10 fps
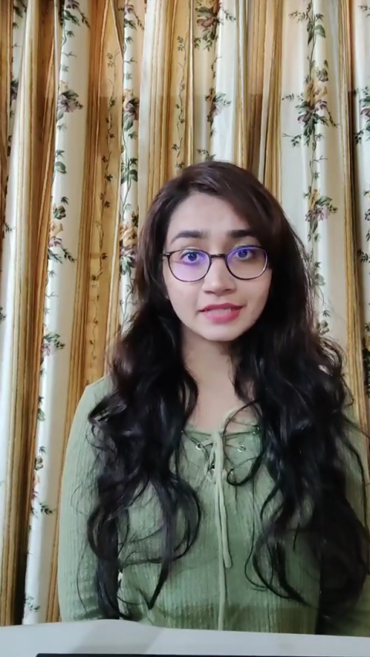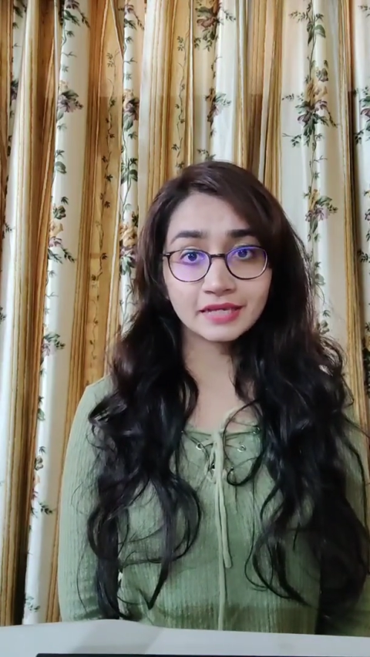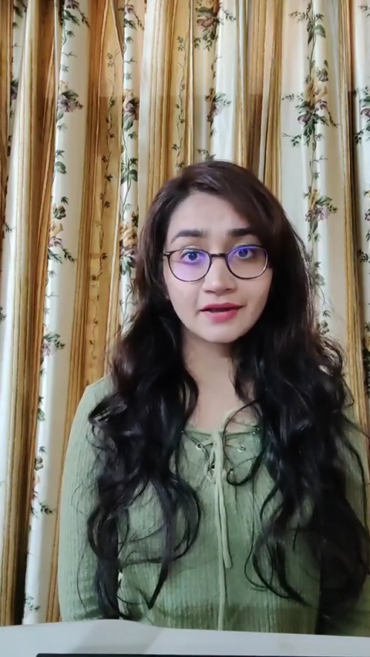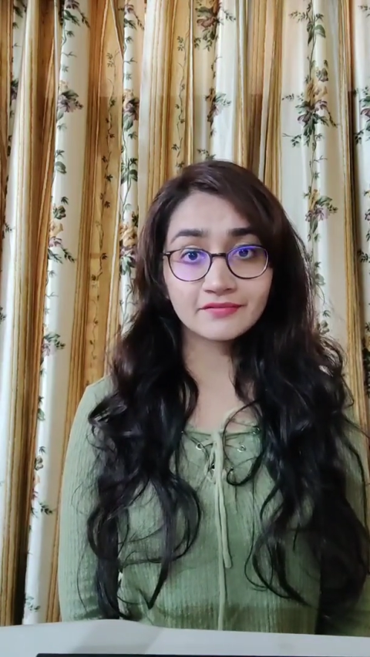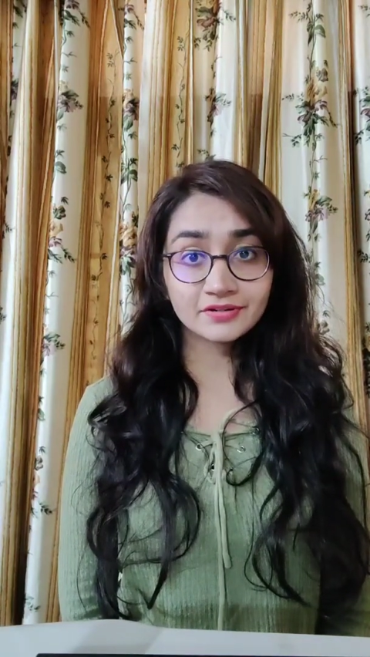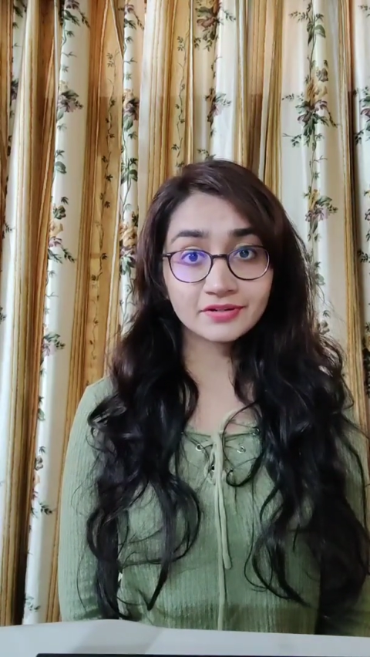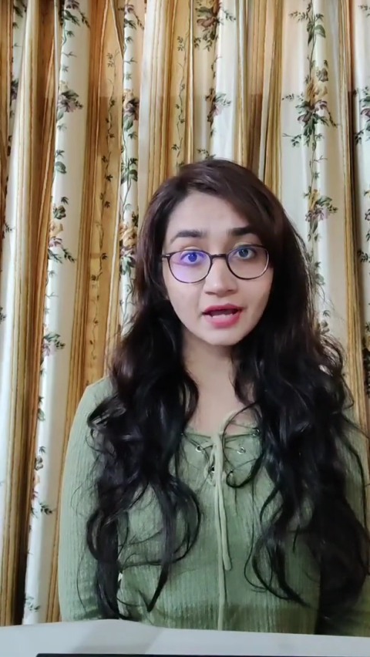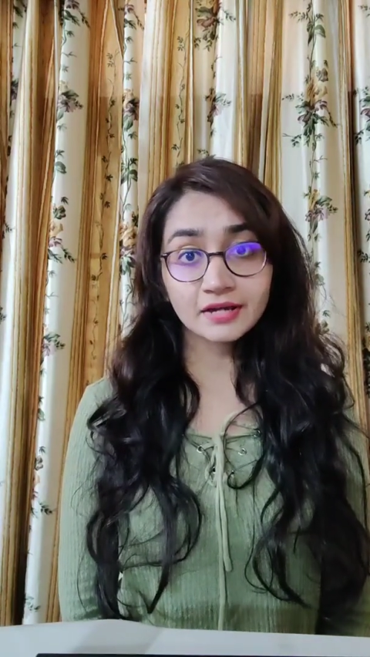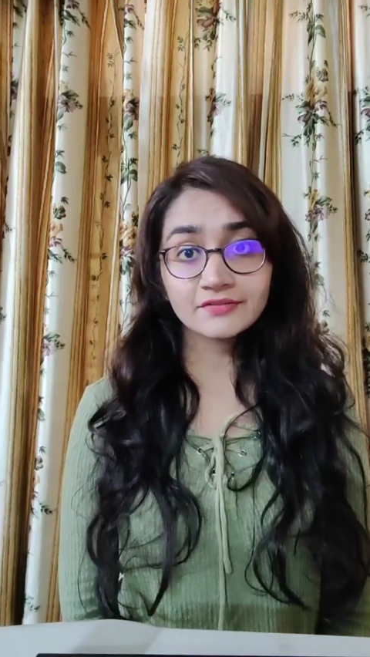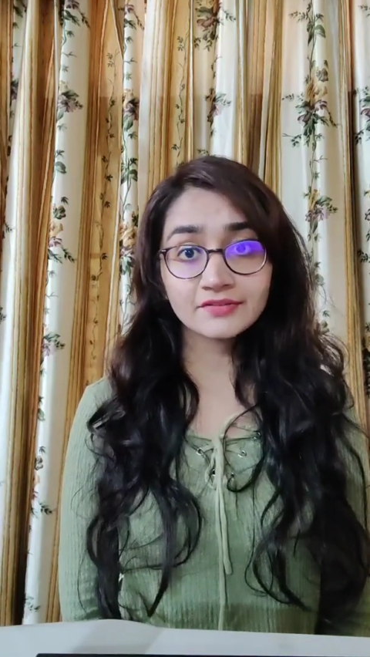they have
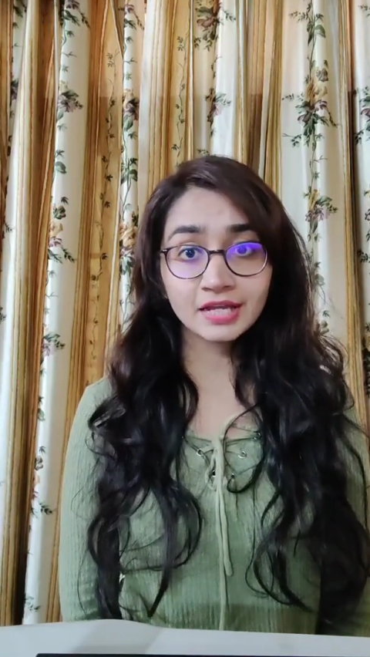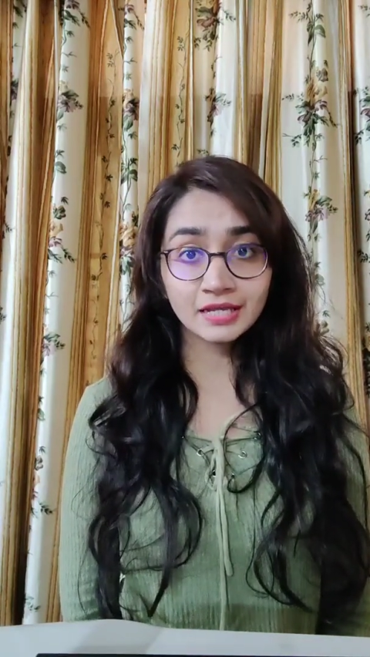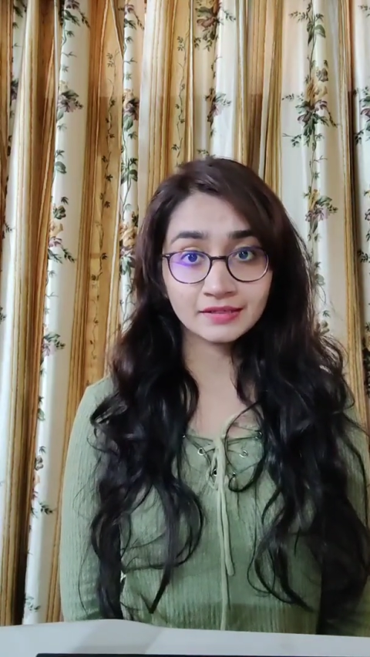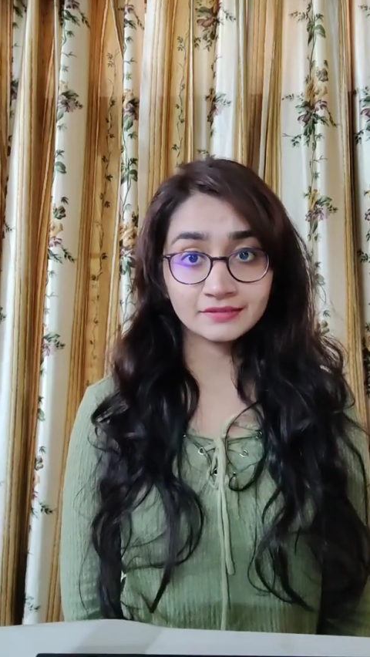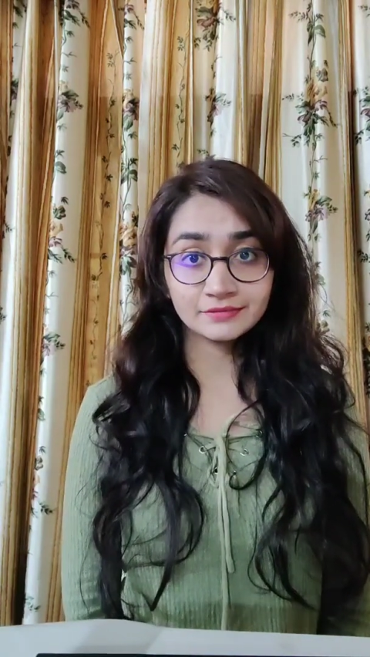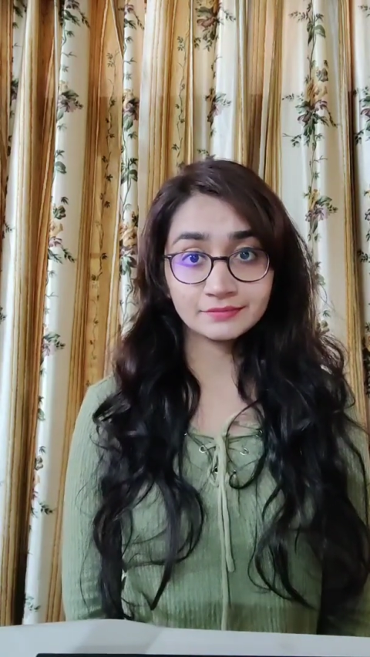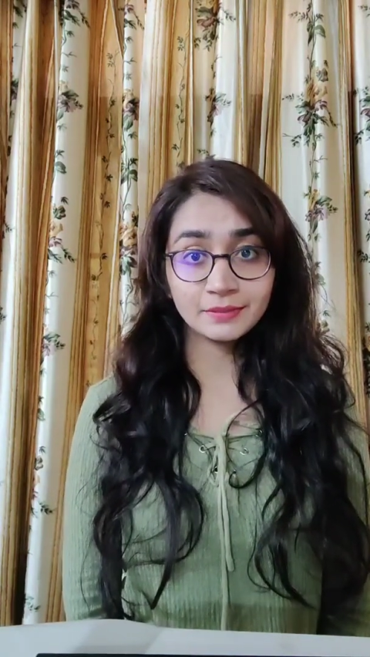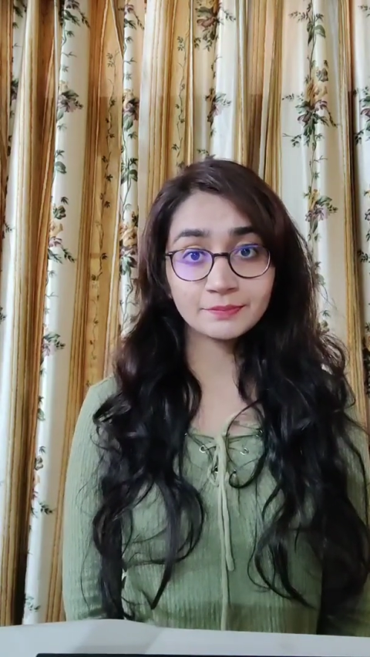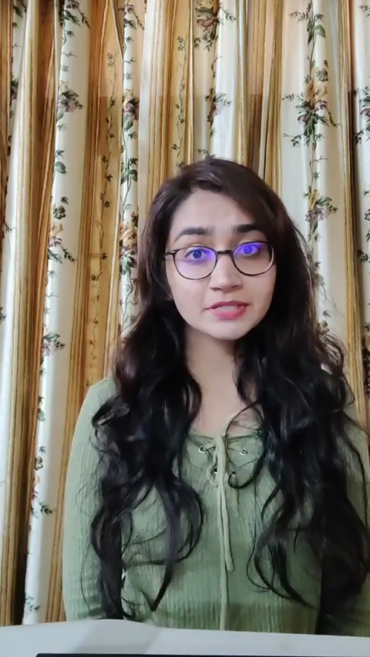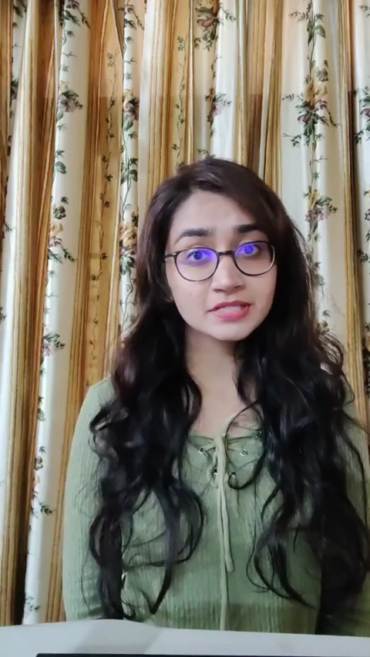run away.
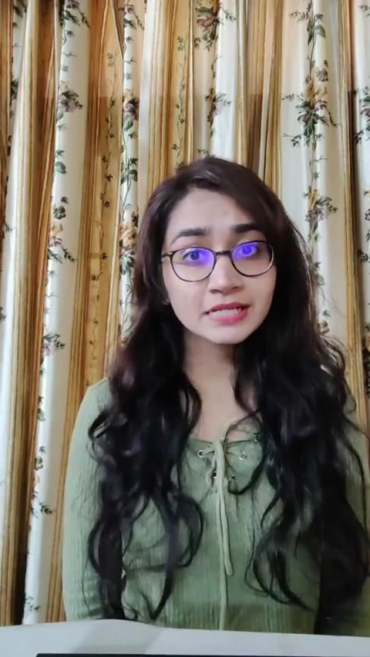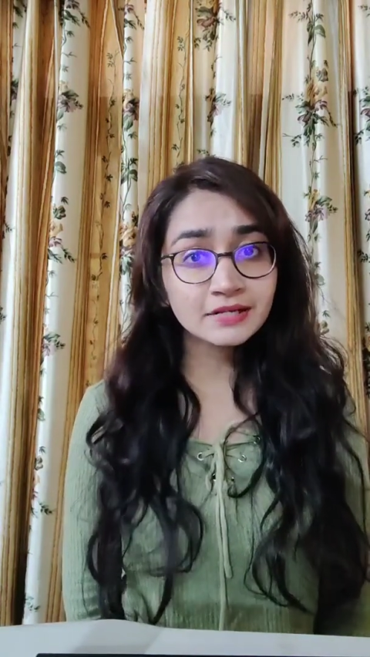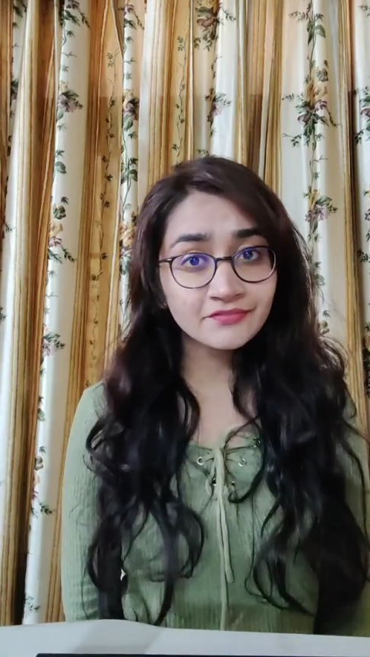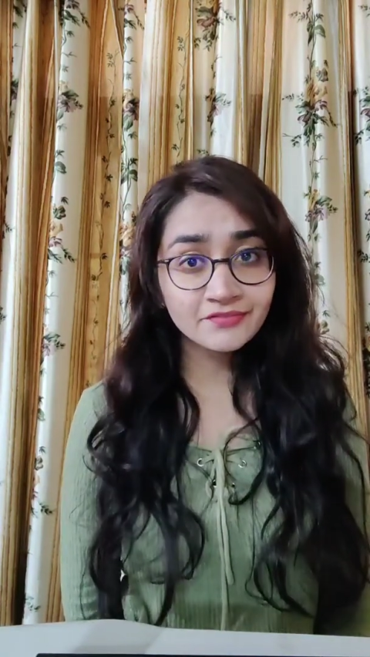People still